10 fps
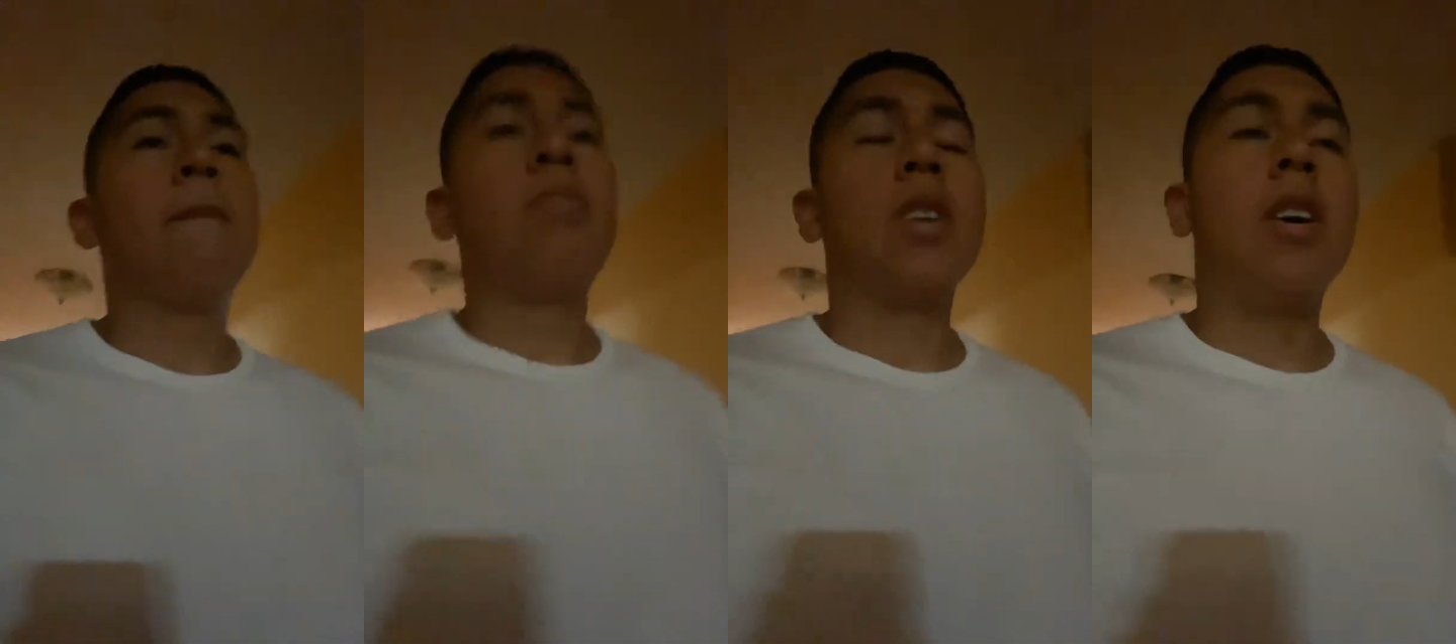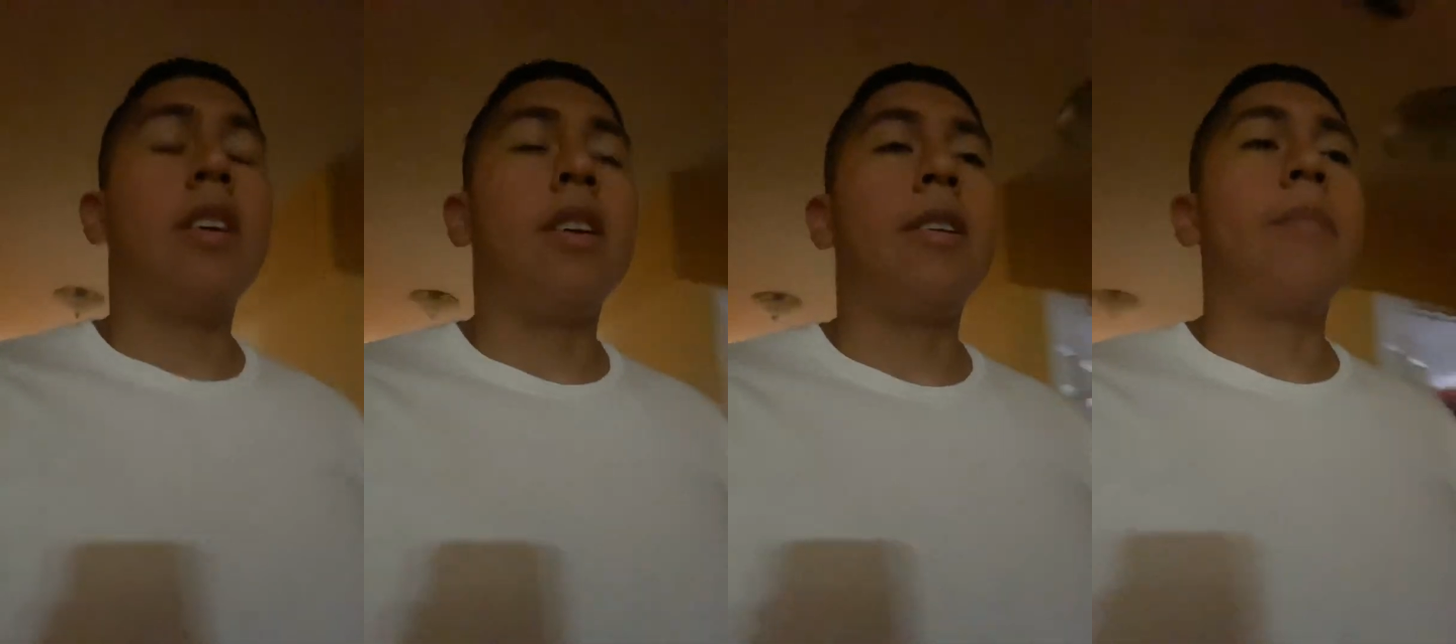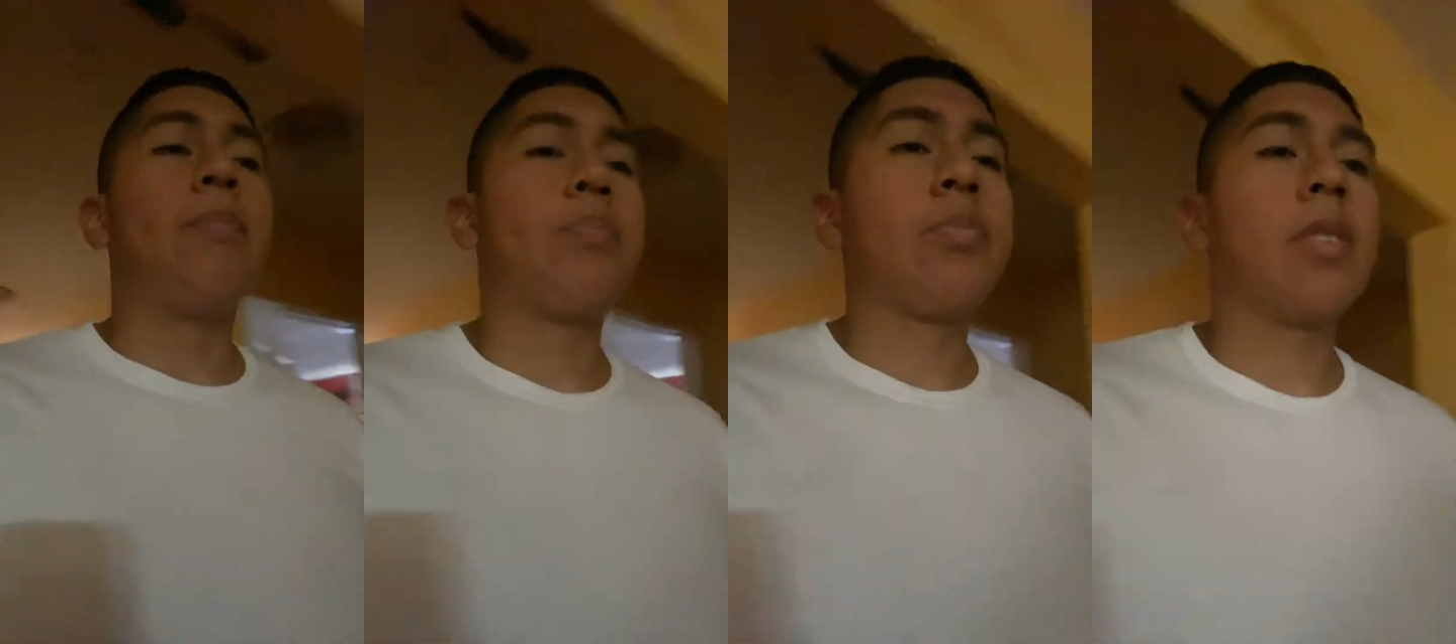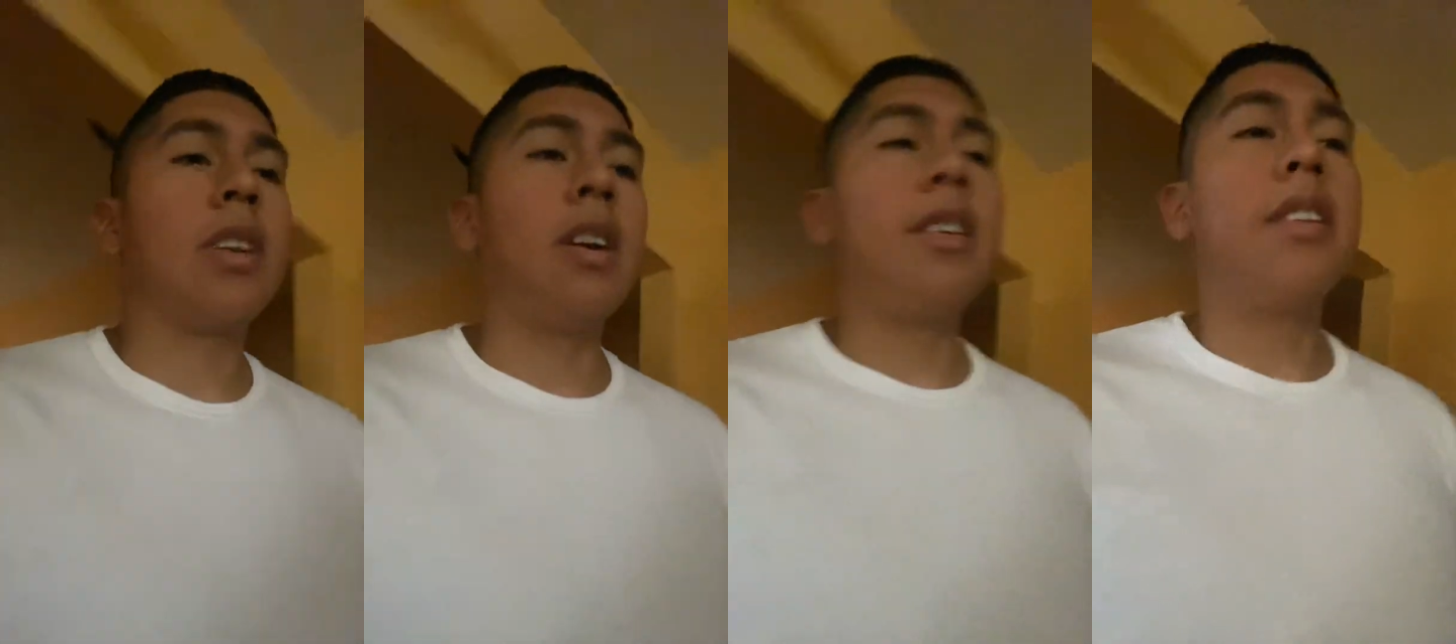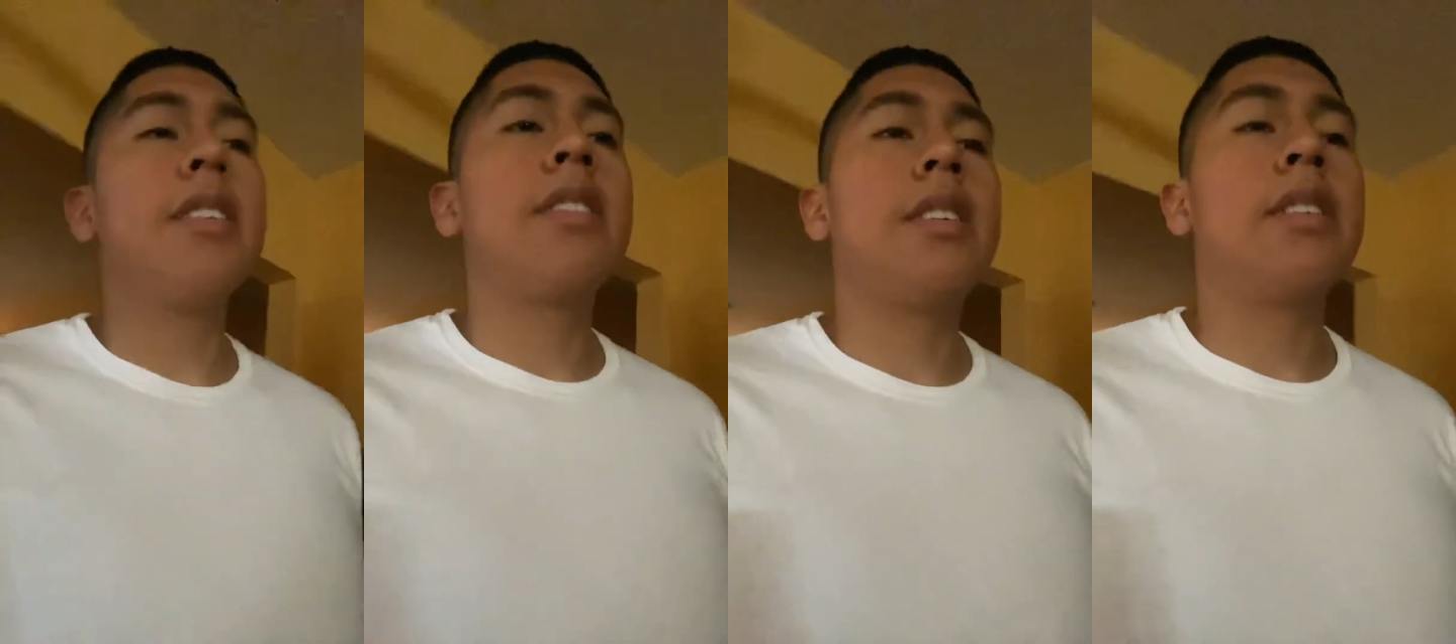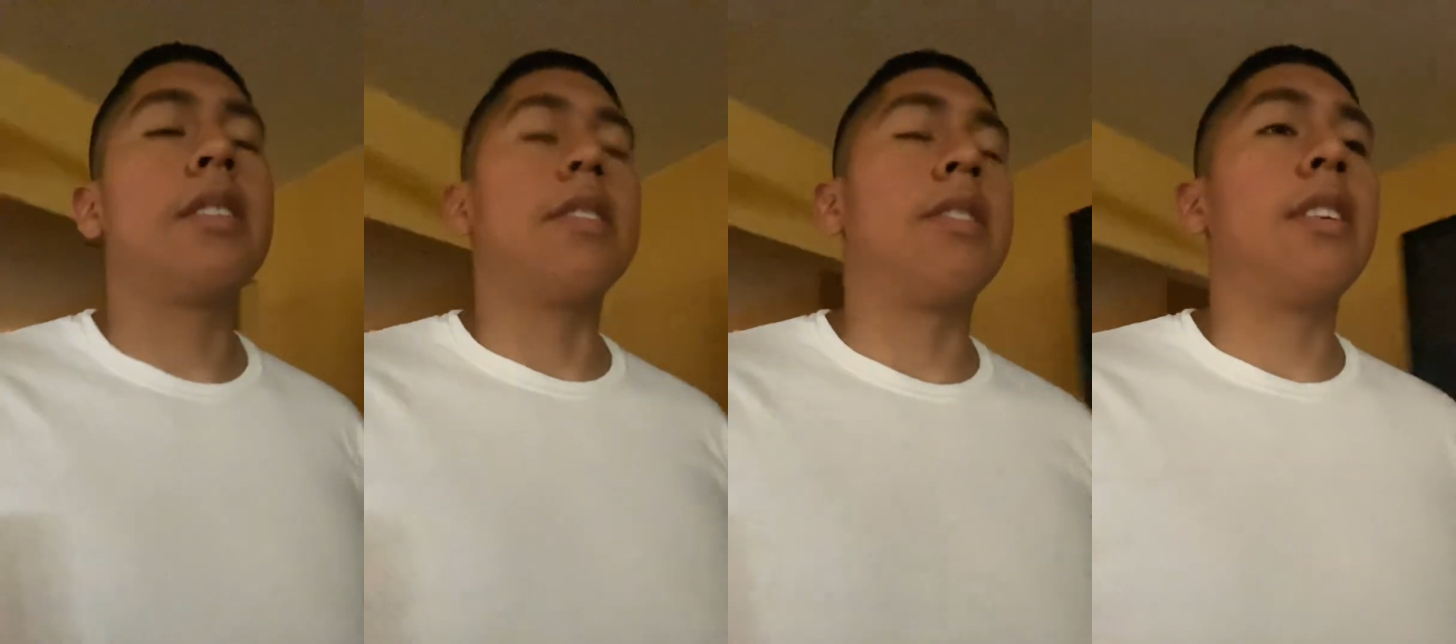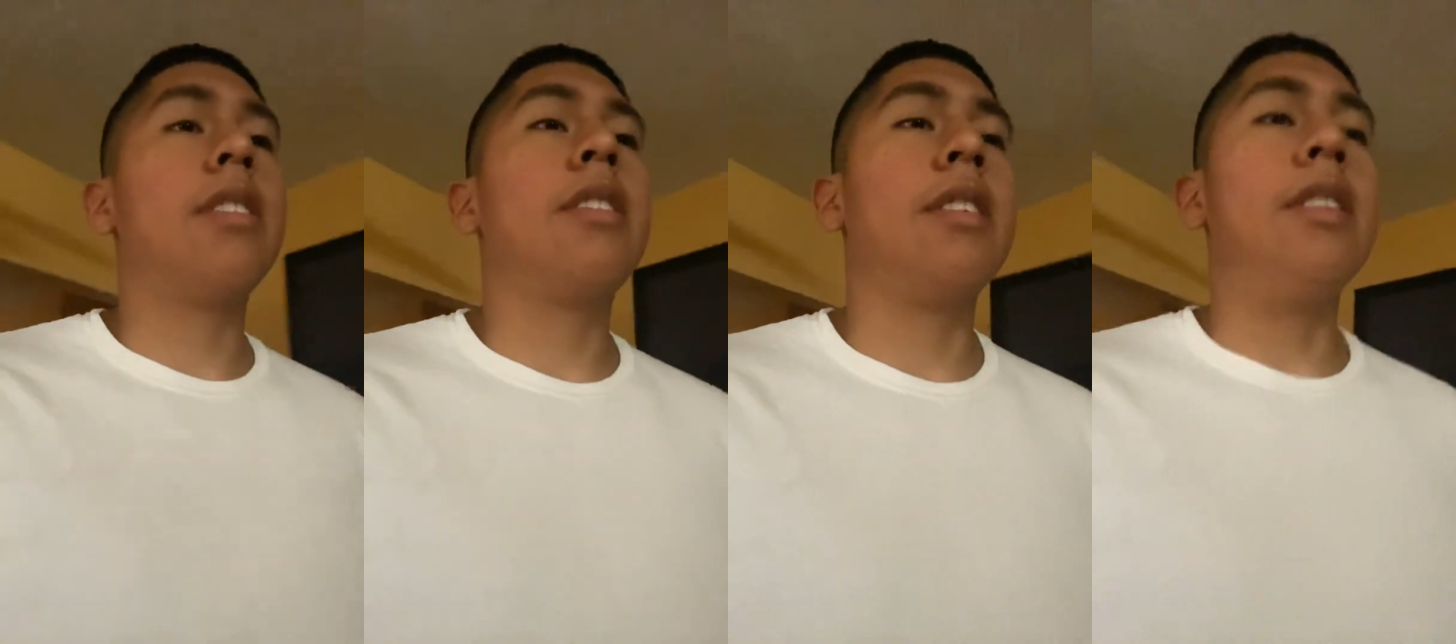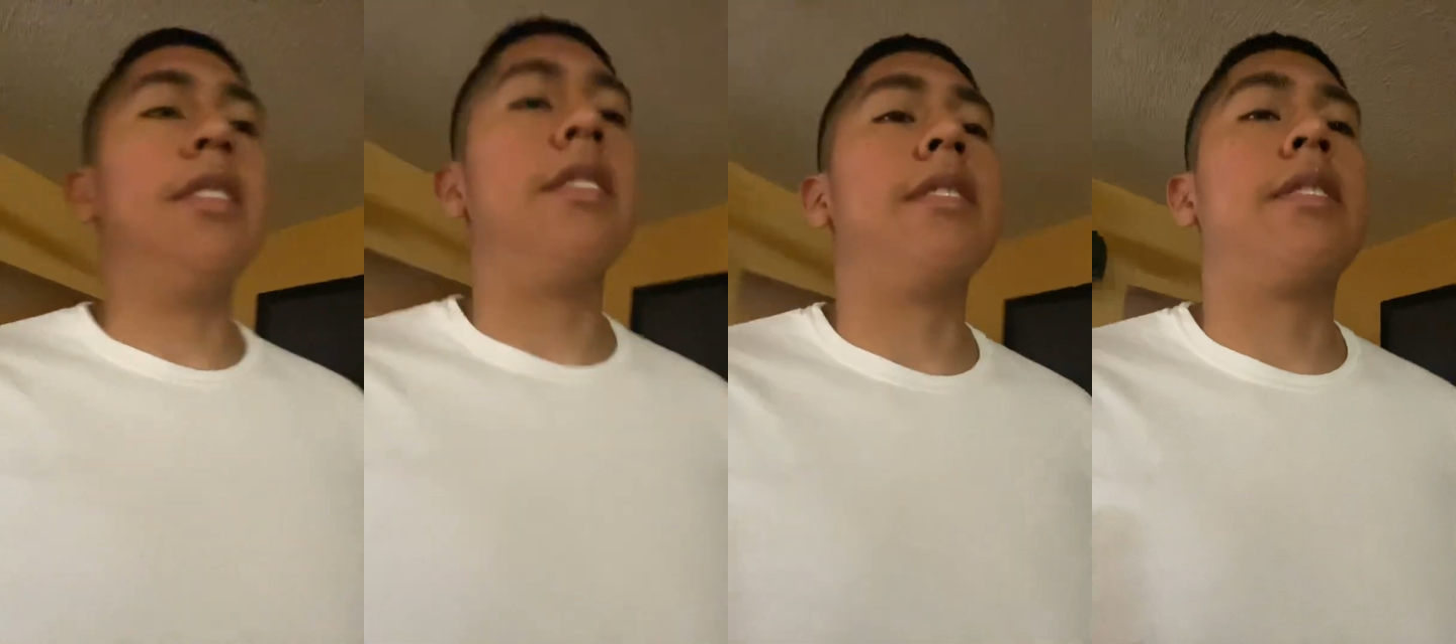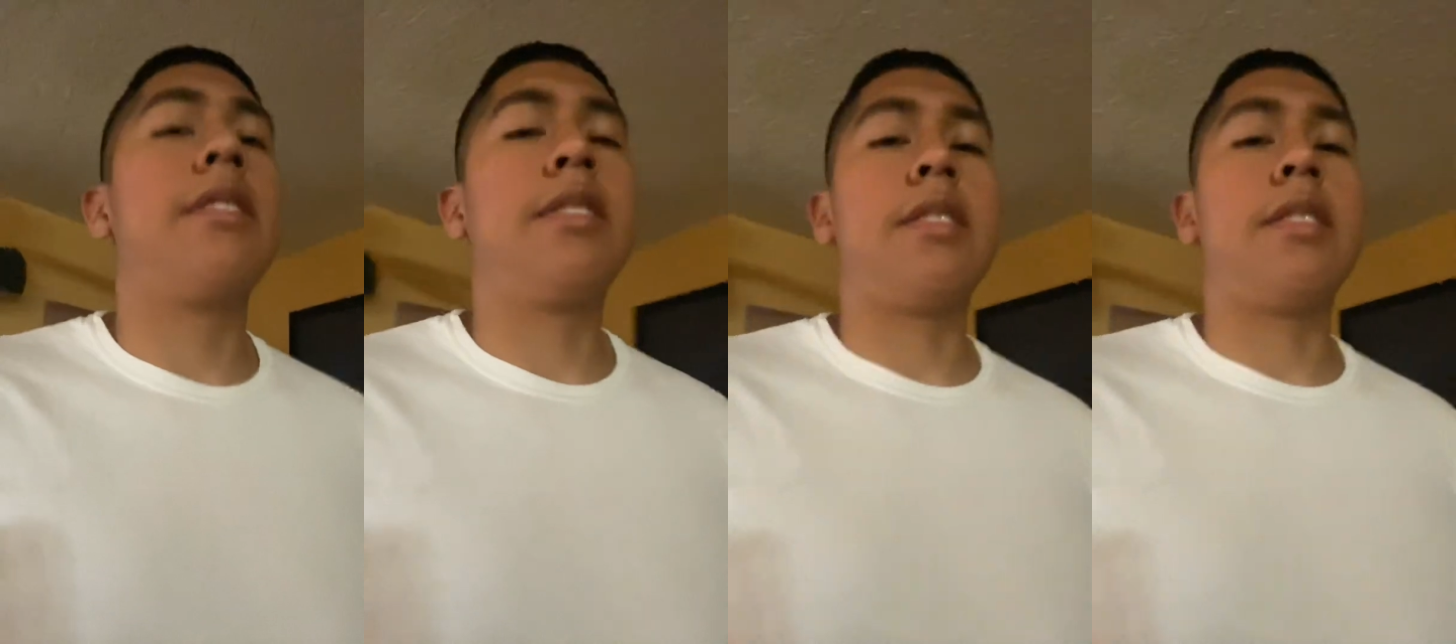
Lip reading: Um, Another thing to consider is